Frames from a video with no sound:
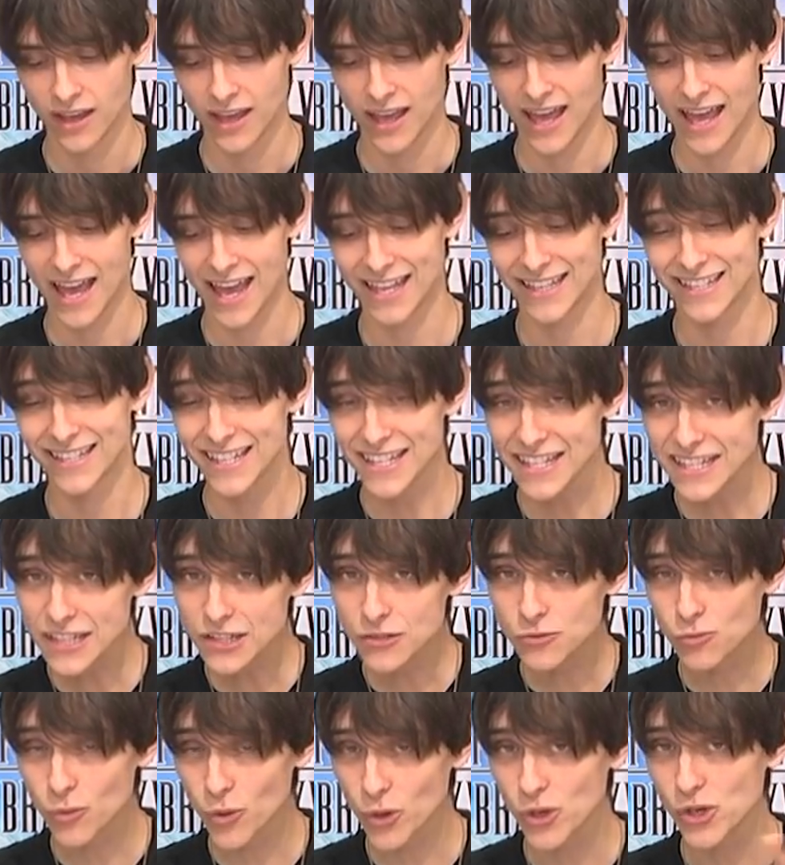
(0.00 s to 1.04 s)
and this
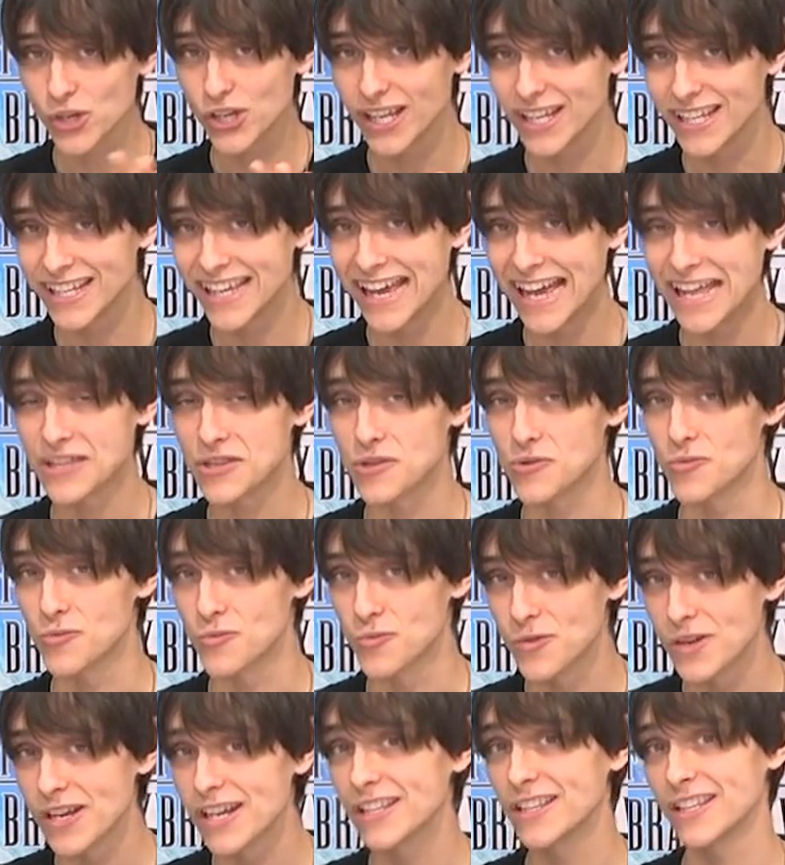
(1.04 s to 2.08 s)
is where you can get the
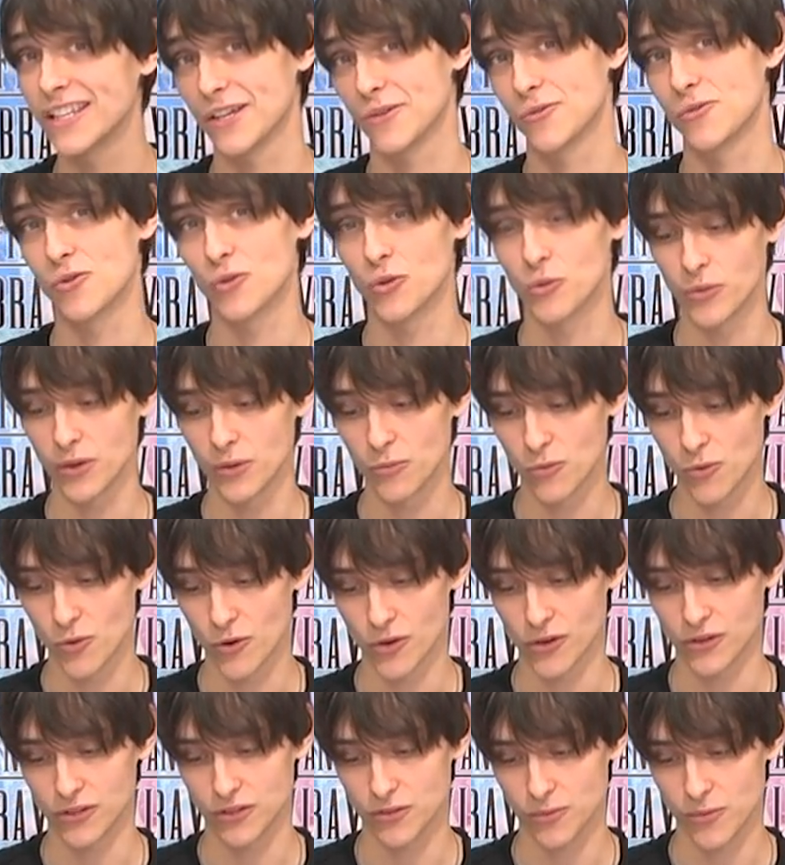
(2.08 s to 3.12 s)
really cool
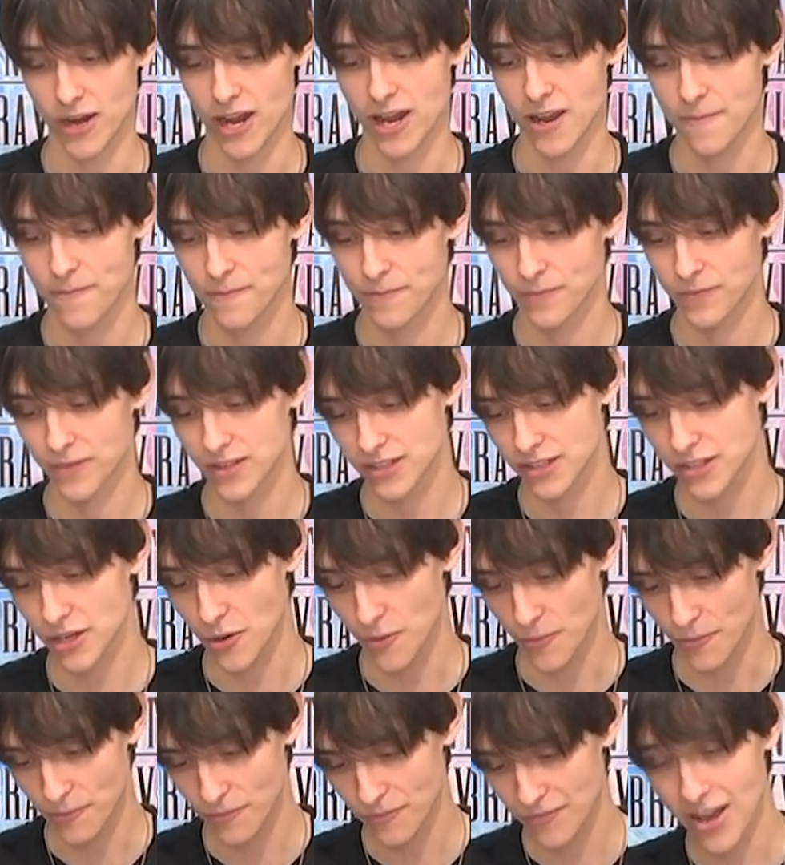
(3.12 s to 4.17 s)
rewards, right?
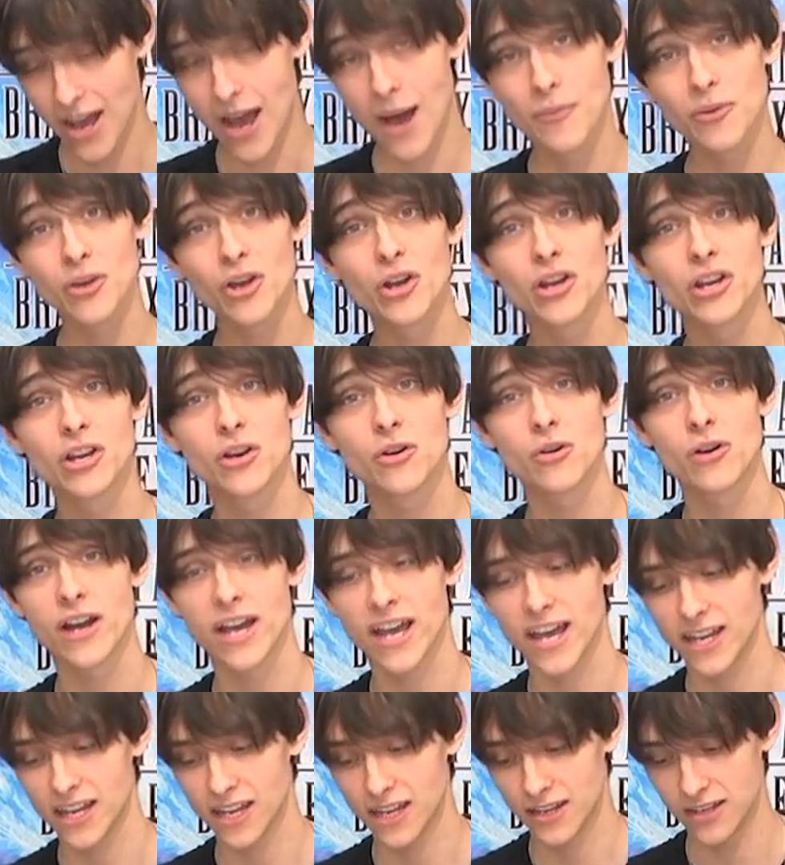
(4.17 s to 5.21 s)
So I'm gonna go
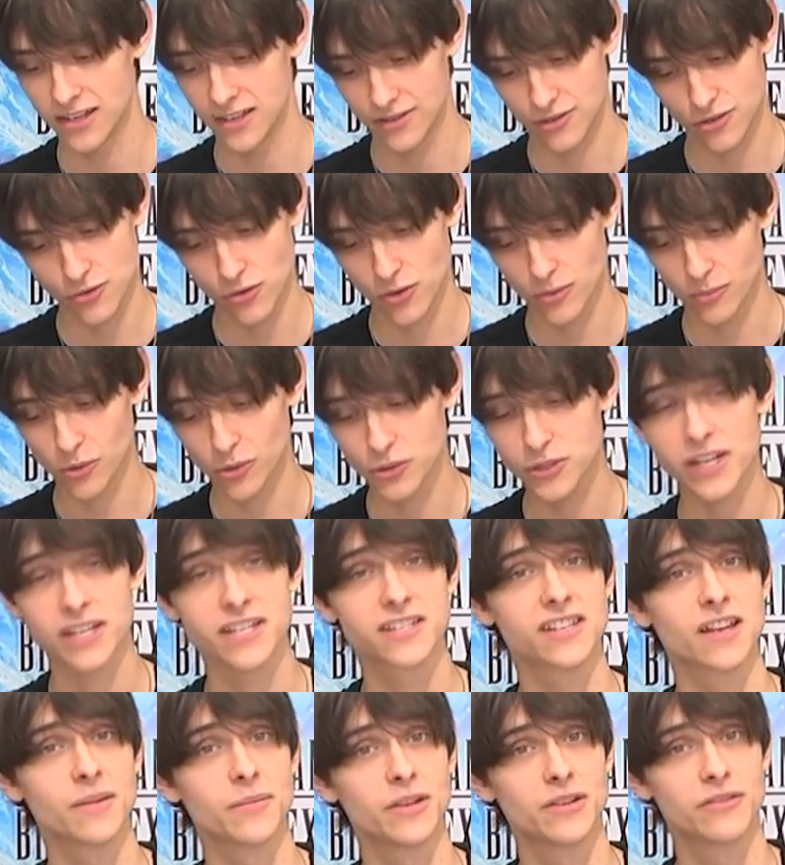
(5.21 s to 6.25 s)
ahead and do a
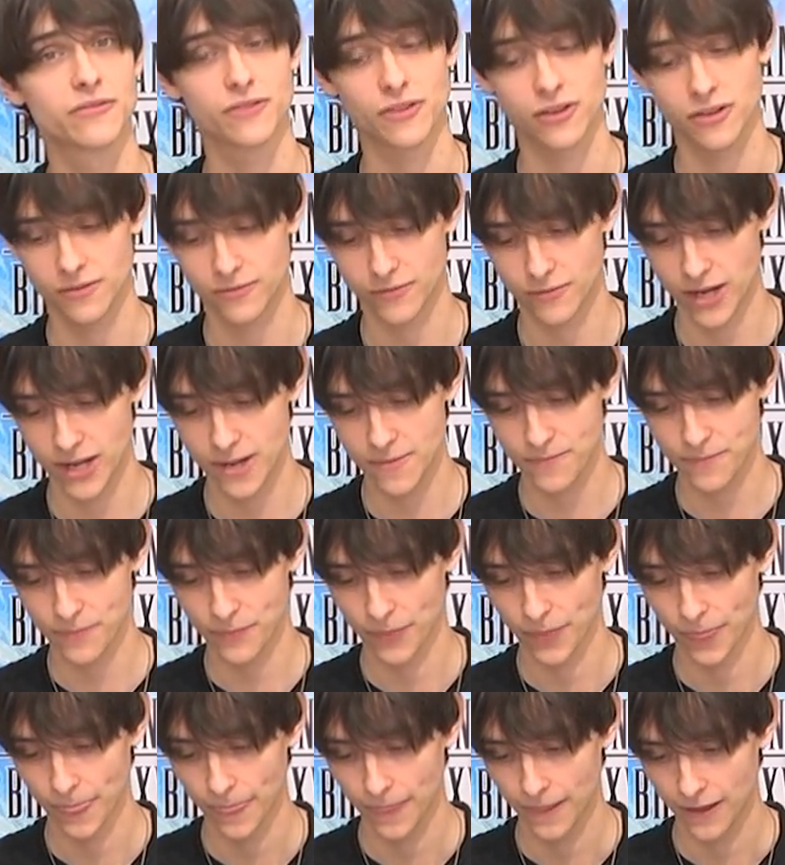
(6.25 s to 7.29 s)
multi-summon for you, right?
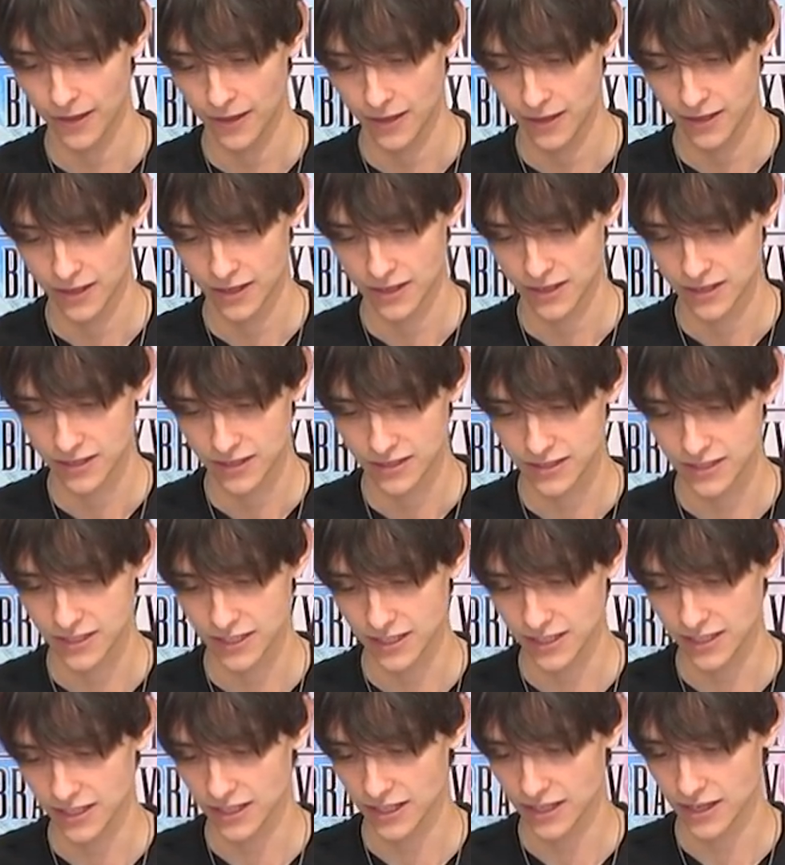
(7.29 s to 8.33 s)

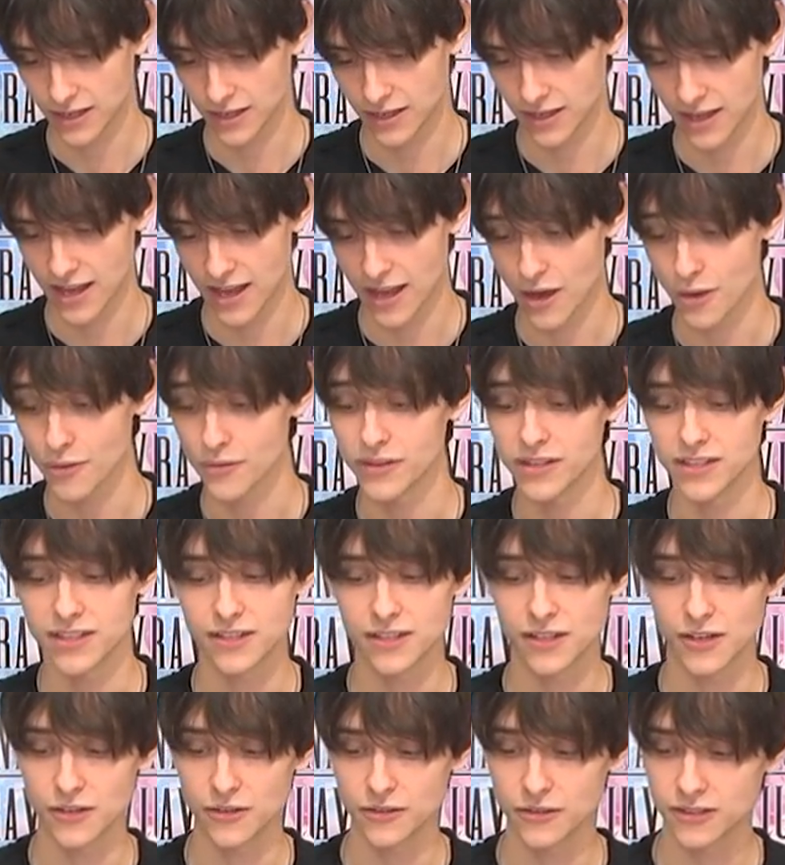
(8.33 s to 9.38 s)
See how this
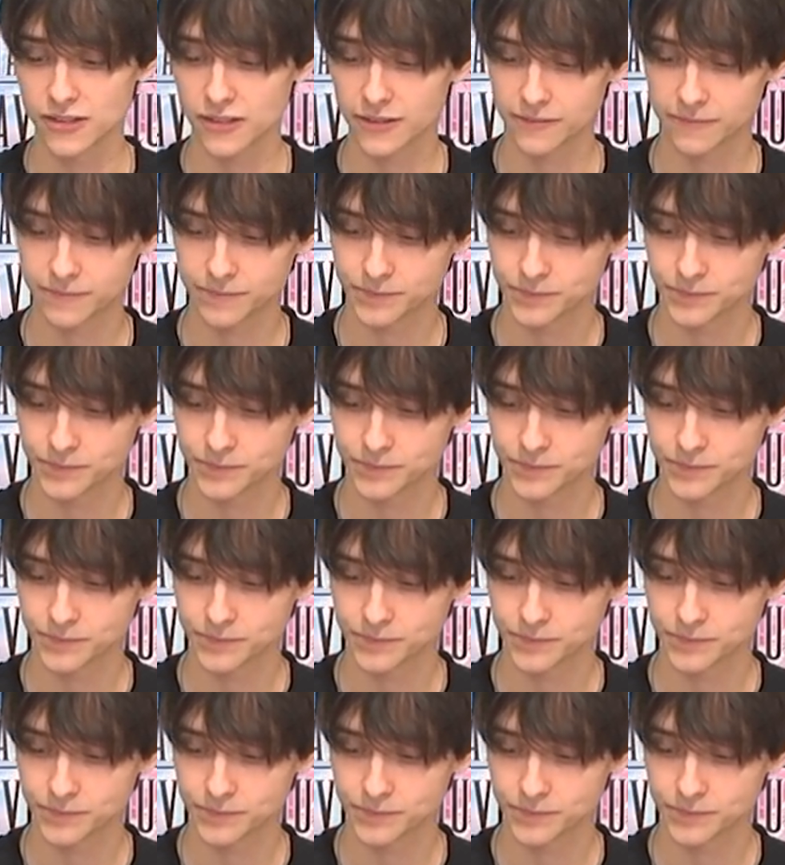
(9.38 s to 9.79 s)
goes.